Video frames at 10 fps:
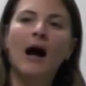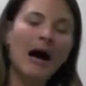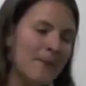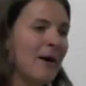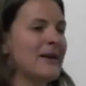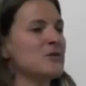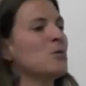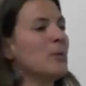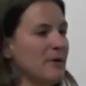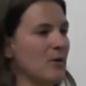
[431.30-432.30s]
I might as
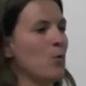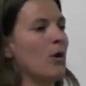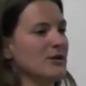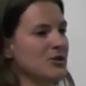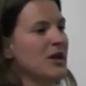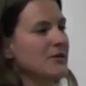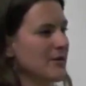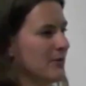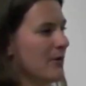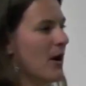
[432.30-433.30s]
well be the one chained
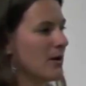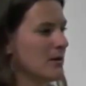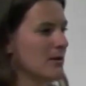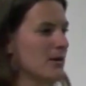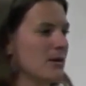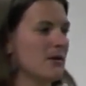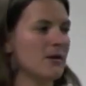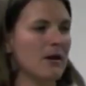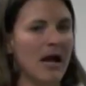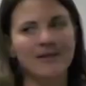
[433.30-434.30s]
to the rock.
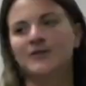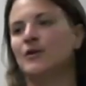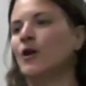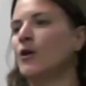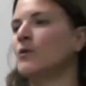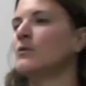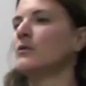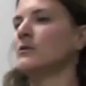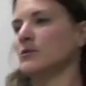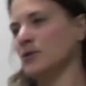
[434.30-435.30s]
And so
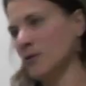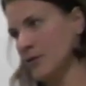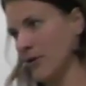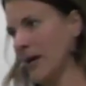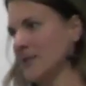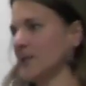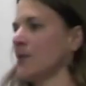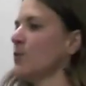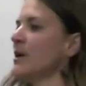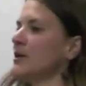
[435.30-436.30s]
Zeus grants
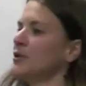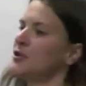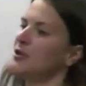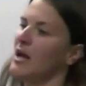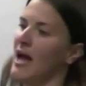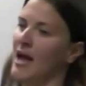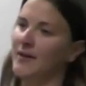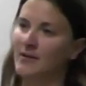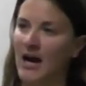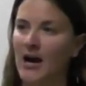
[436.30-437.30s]
the wish,
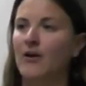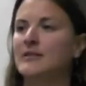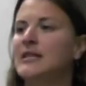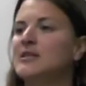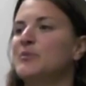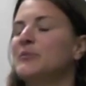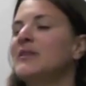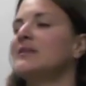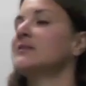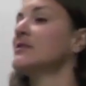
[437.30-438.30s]
and Chiron takes
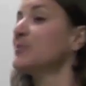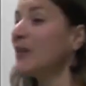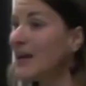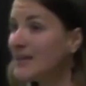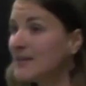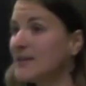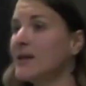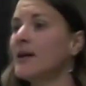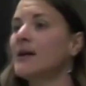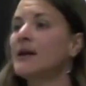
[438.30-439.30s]
Prometheus' place.
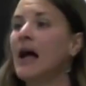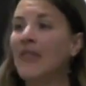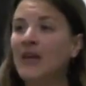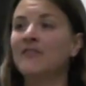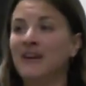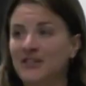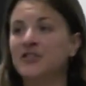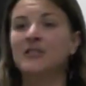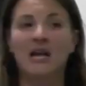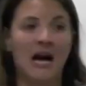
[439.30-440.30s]
And then
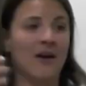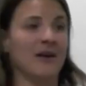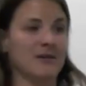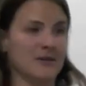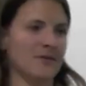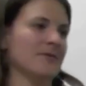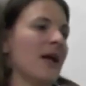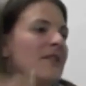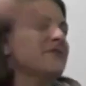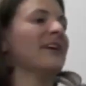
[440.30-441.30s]
eventually Chiron is
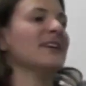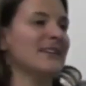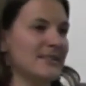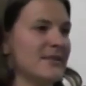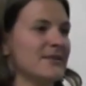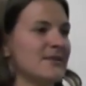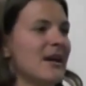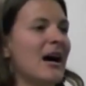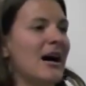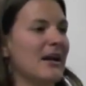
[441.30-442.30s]
elevated into the
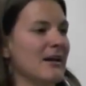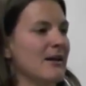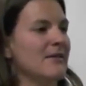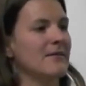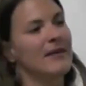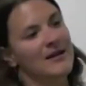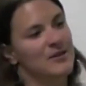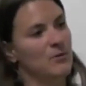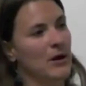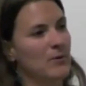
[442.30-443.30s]
sky, and
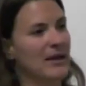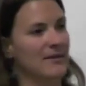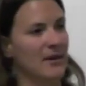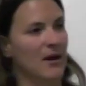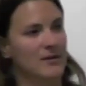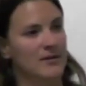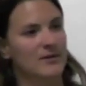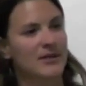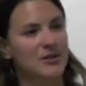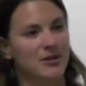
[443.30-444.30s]
that's where we get the
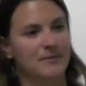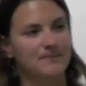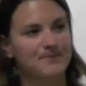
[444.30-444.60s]
constellation.